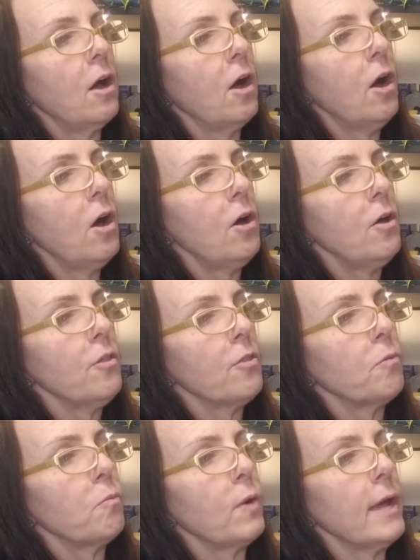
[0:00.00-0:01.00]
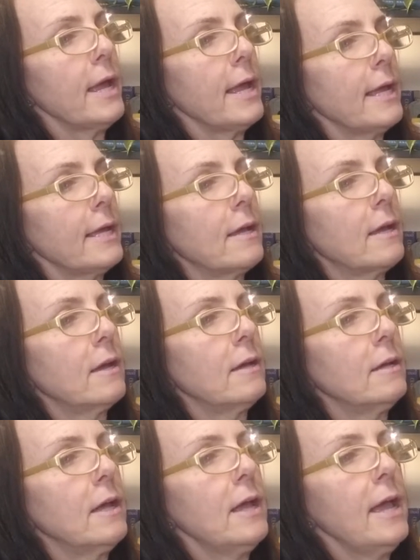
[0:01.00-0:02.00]
all the way.
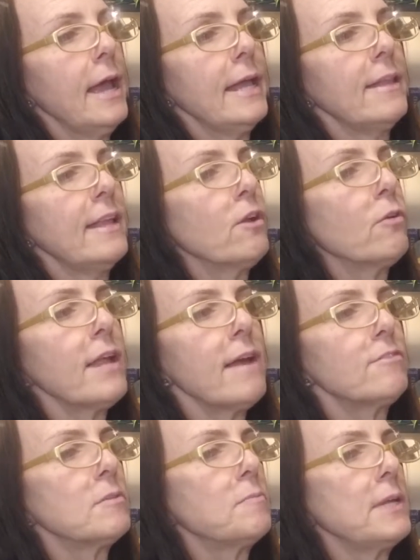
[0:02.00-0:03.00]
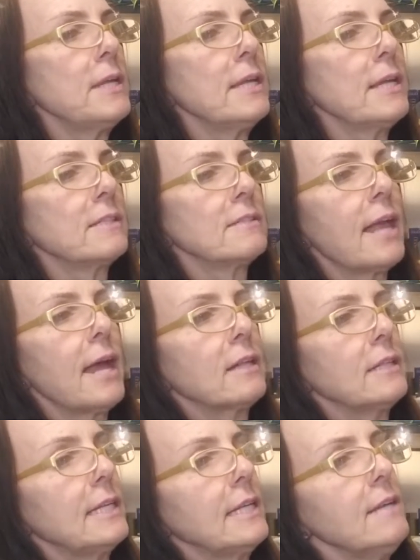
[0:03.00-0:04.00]
And they don't have to be
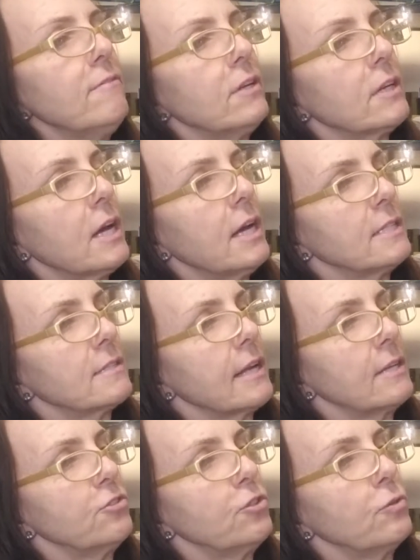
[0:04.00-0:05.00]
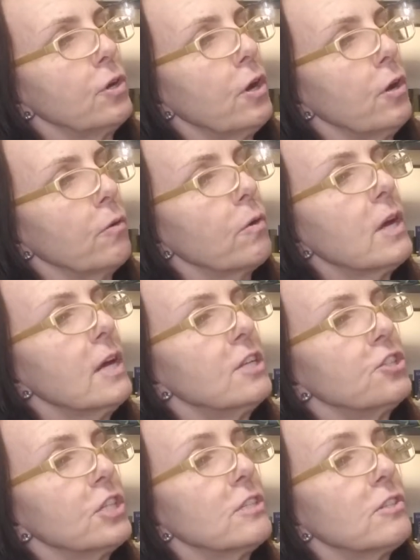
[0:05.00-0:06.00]
exactly even cuts as you go,
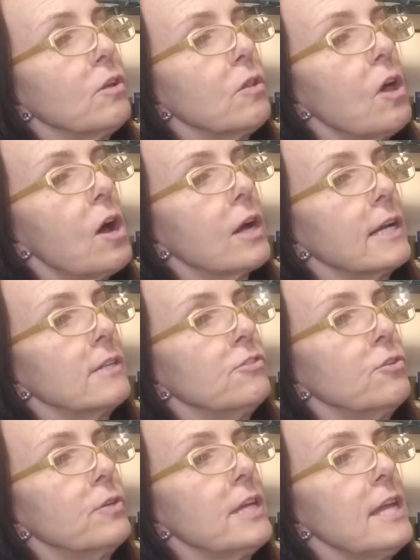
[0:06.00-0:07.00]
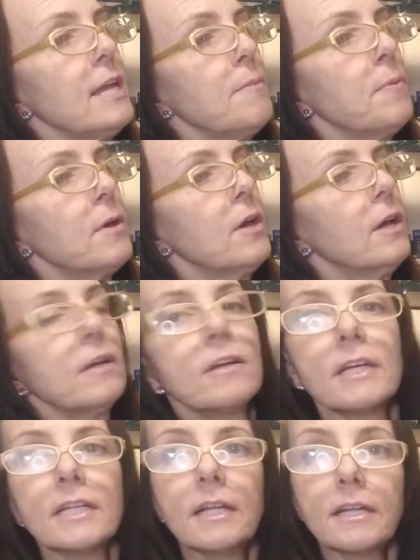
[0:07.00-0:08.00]
just so long as you keep
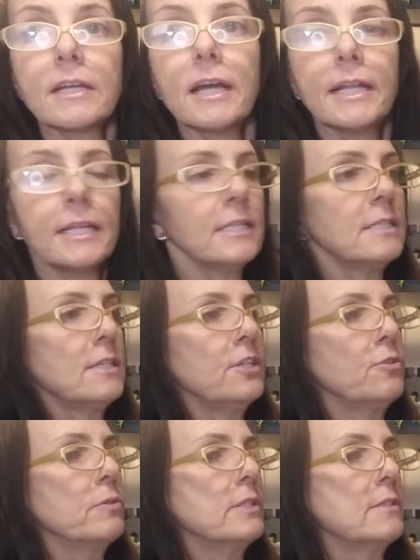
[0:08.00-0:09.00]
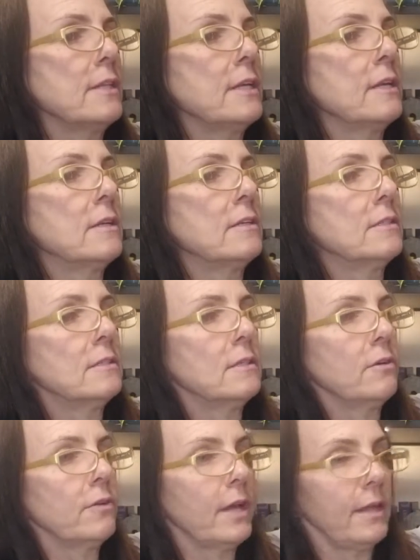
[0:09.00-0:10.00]
cutting continuously.
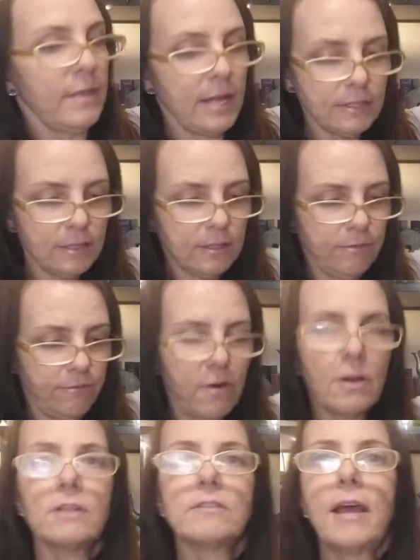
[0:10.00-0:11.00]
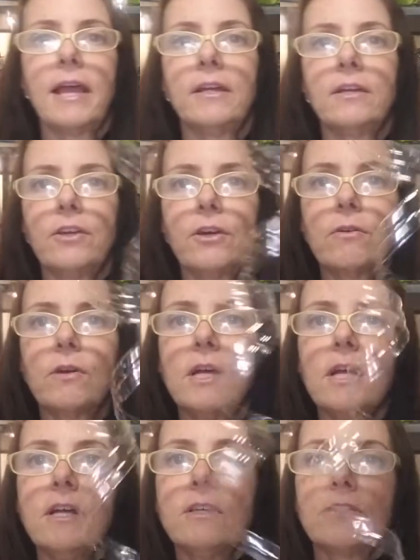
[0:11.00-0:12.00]
Okay, that's as far as I can go.
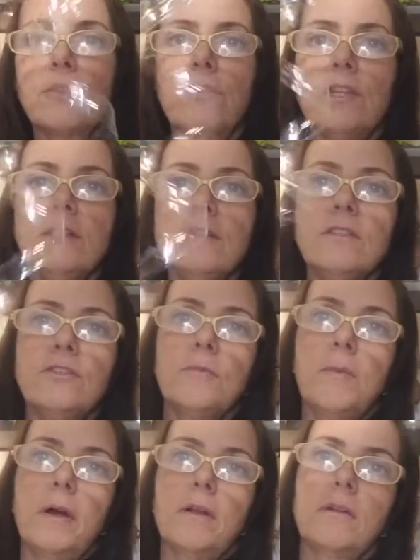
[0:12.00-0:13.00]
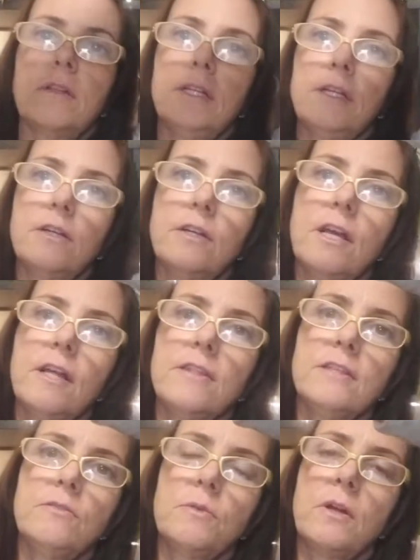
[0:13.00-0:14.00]
So this is your bottle clear.
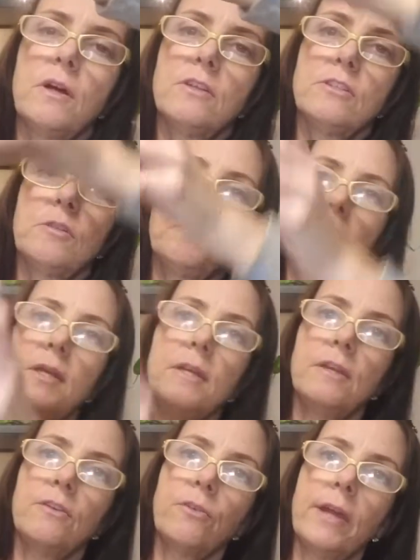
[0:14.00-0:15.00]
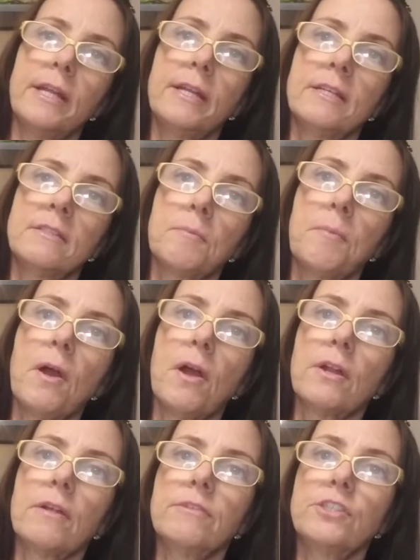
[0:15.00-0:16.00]
This would also be great as a
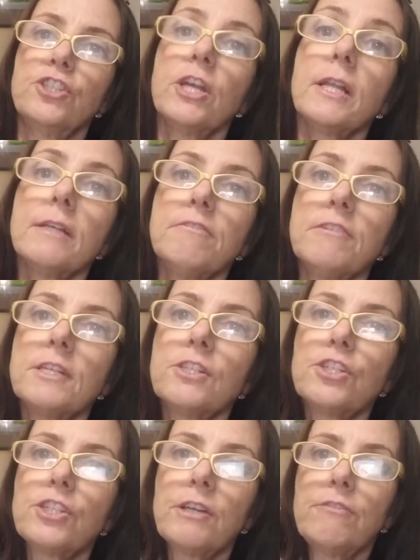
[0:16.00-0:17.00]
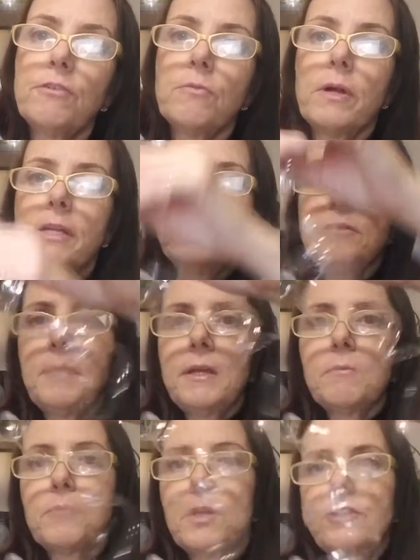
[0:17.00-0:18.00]
part of a jellyfish if you wanted to make a
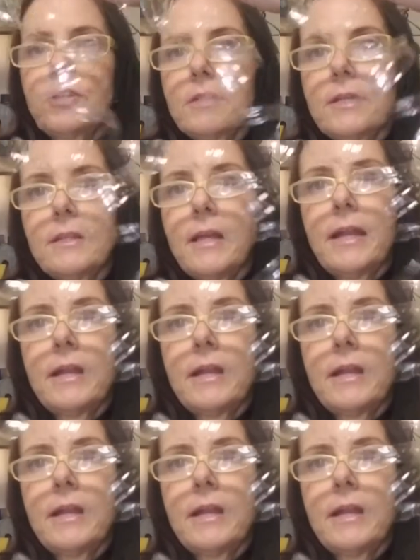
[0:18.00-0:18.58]
project like that at